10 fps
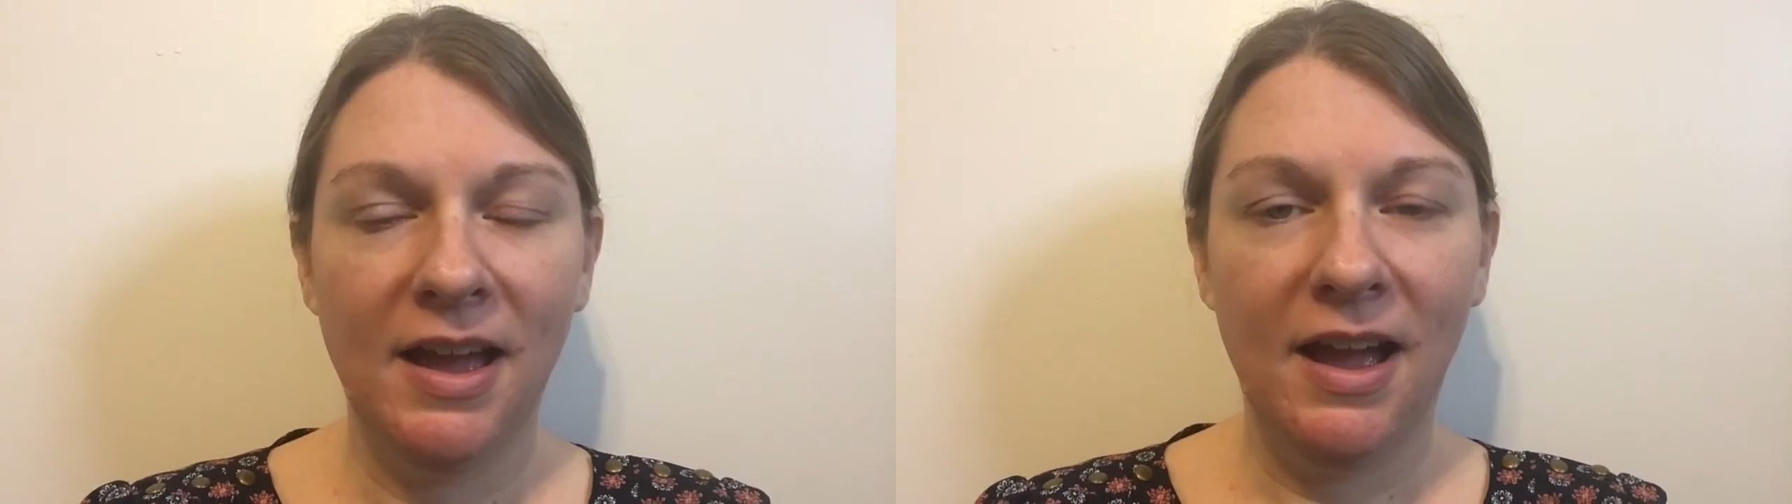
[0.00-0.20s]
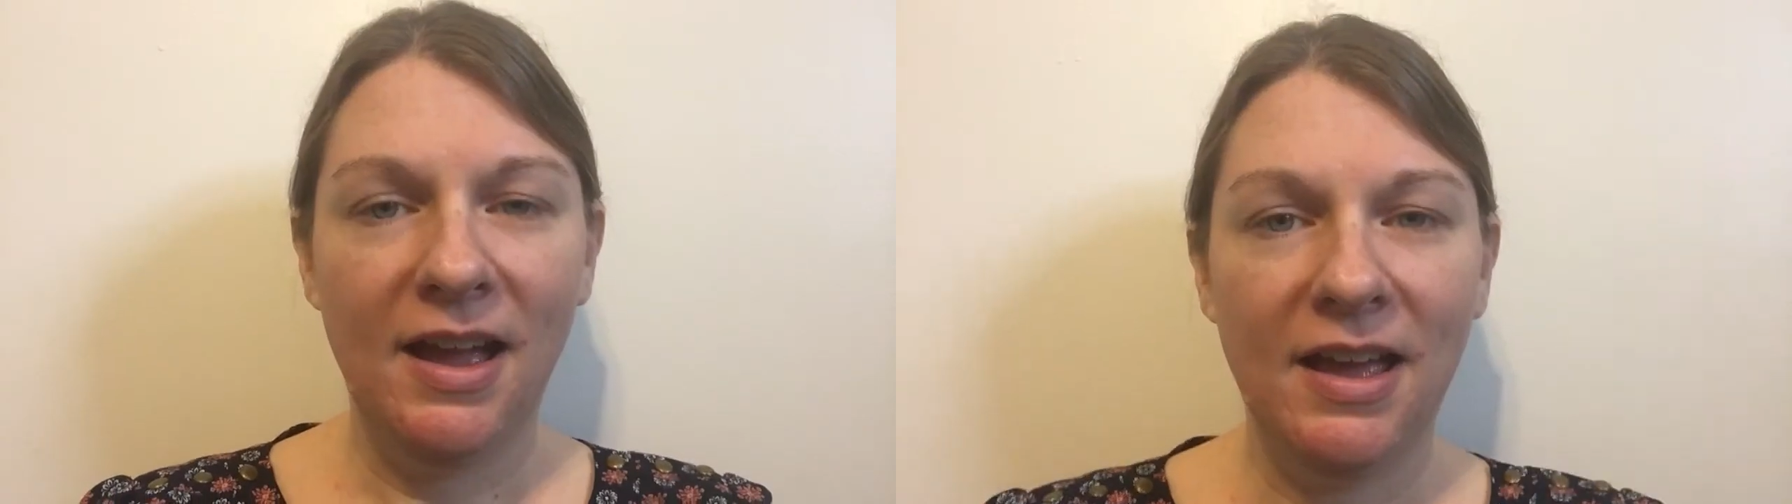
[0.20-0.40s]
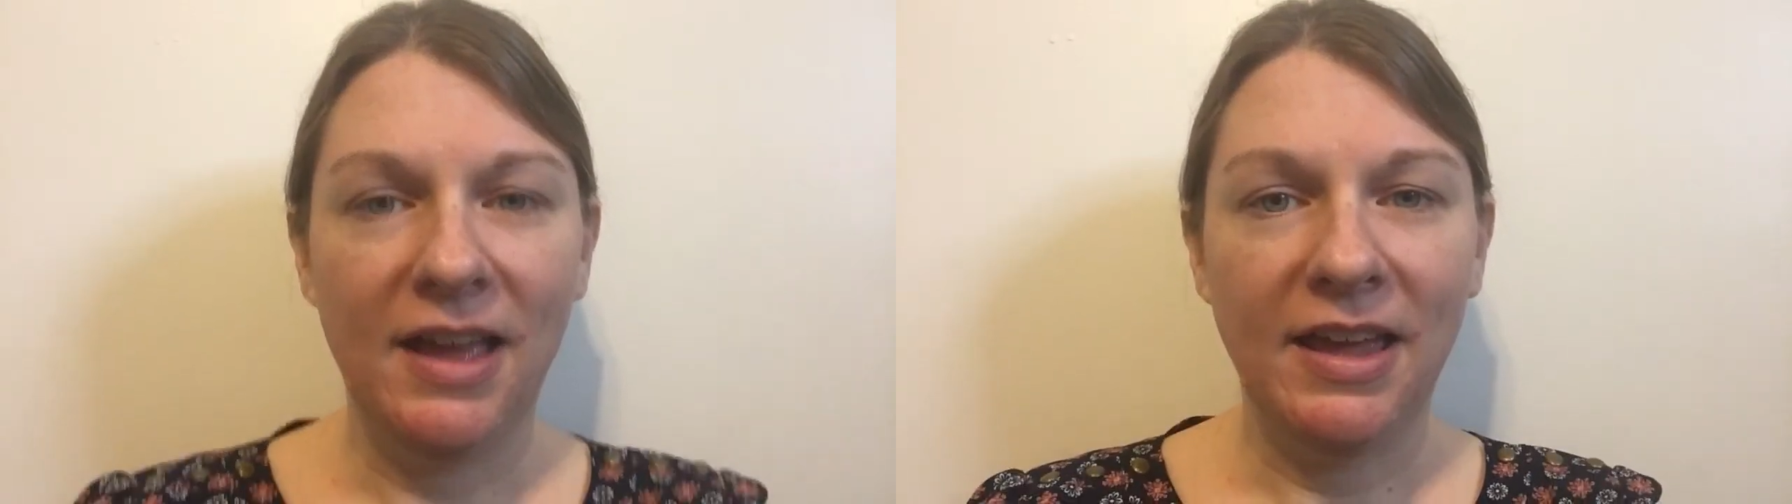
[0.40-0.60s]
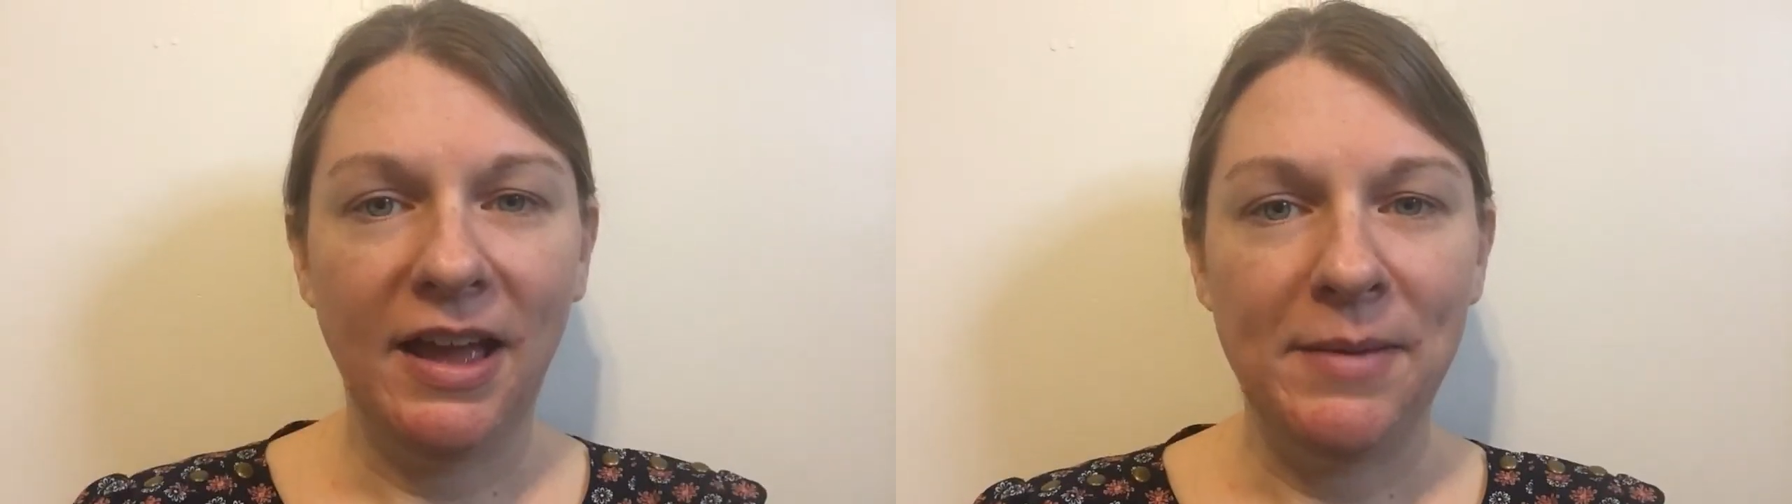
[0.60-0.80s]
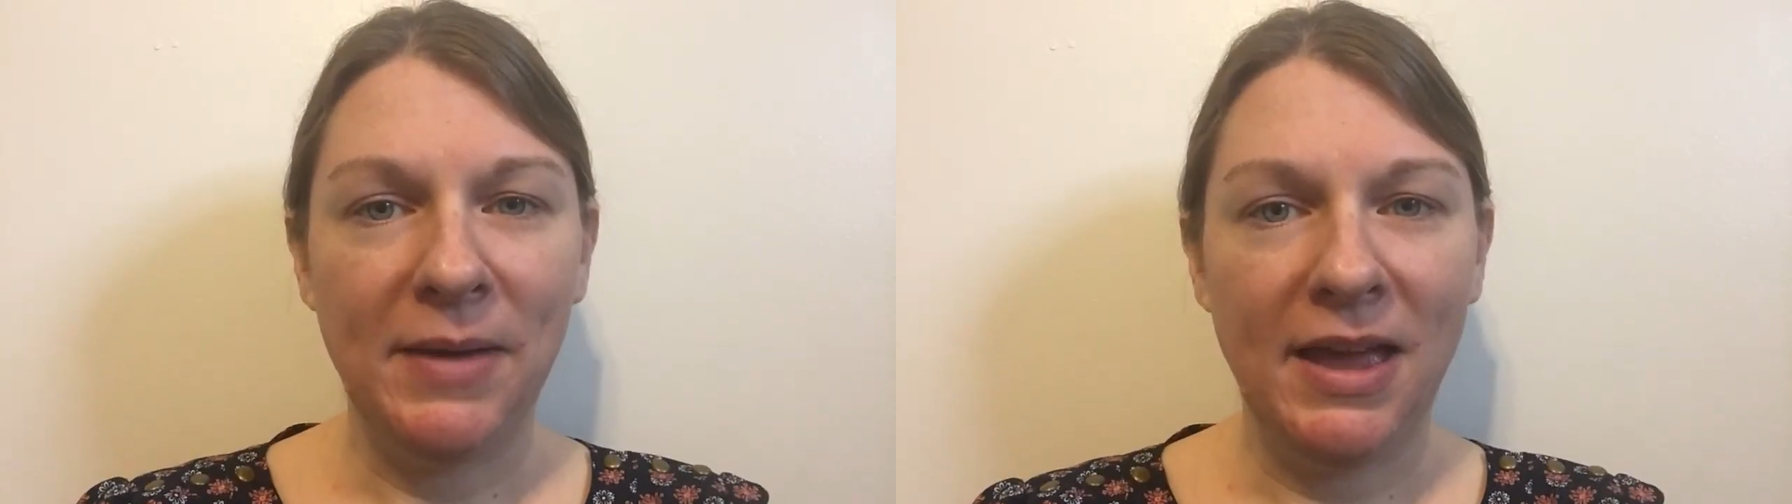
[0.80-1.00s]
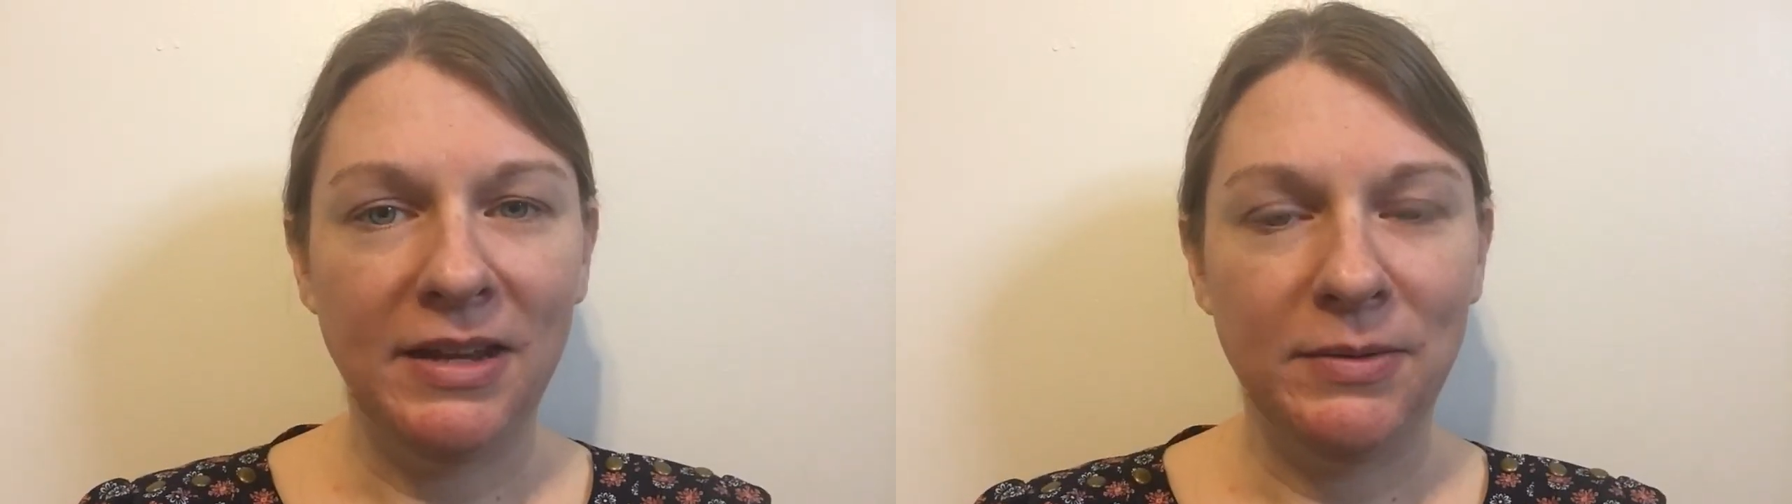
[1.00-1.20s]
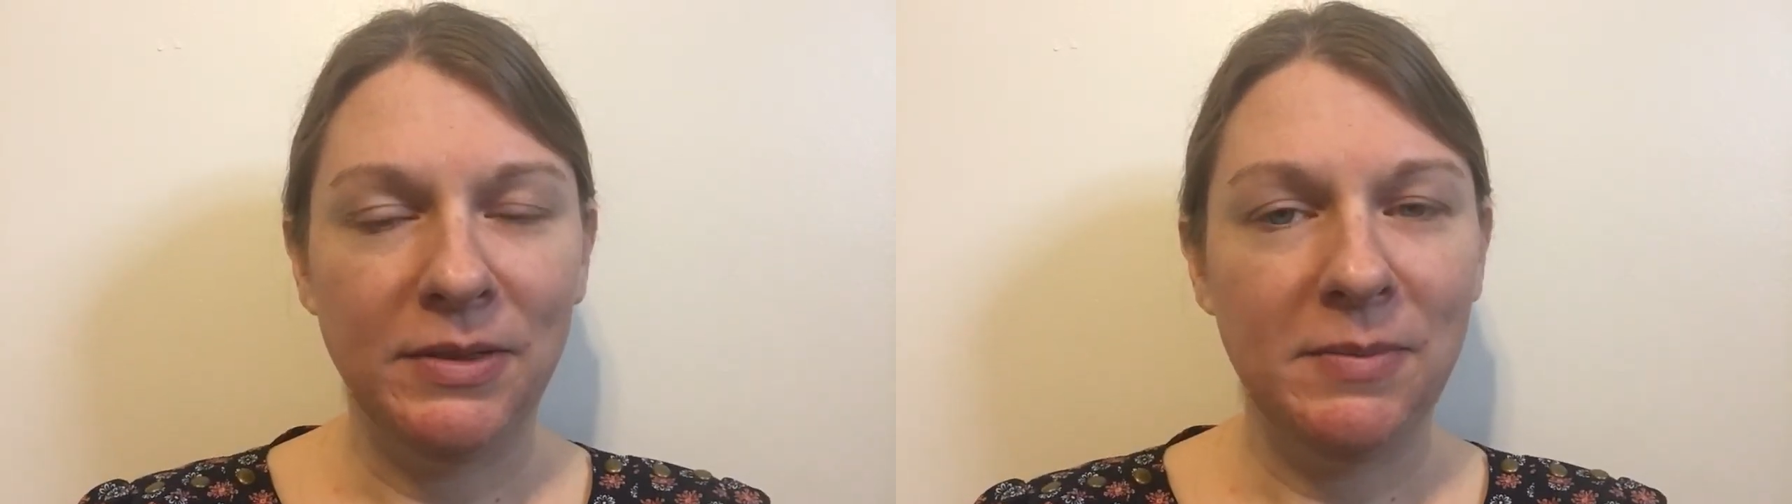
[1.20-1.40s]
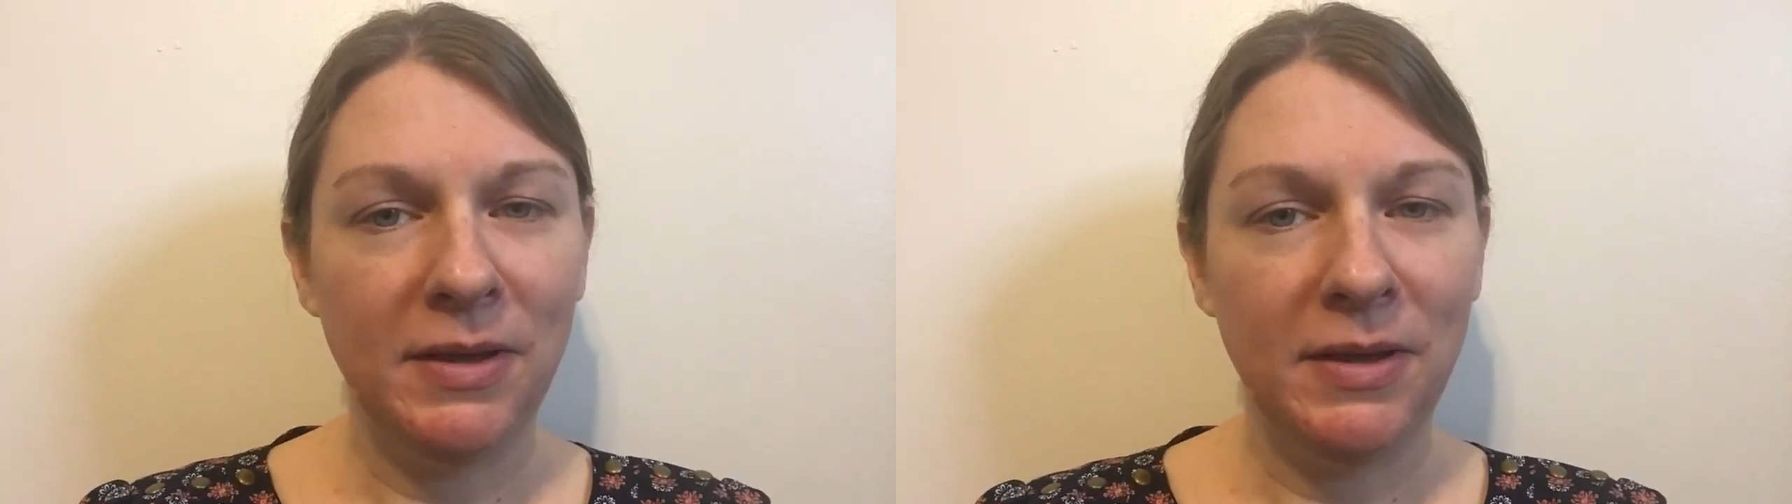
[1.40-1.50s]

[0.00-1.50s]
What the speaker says: Hi, I'm Addie with the